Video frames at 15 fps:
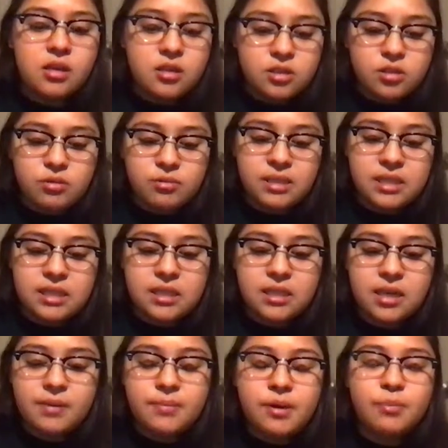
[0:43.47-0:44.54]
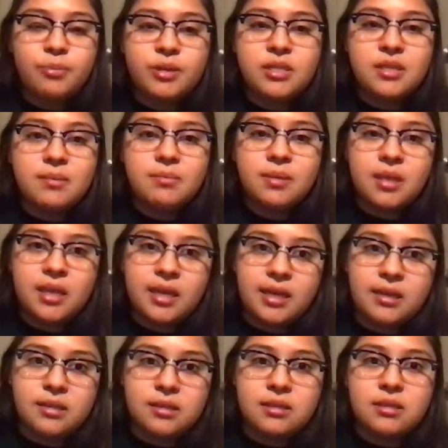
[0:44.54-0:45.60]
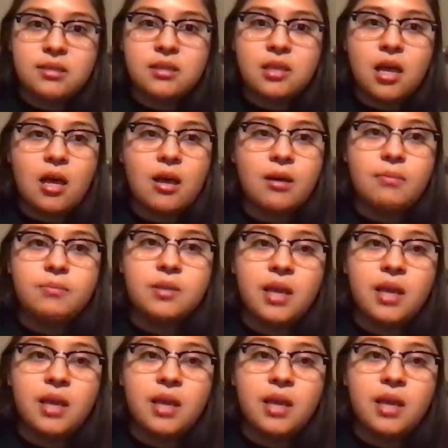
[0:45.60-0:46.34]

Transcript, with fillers: So, we did come up with some things um,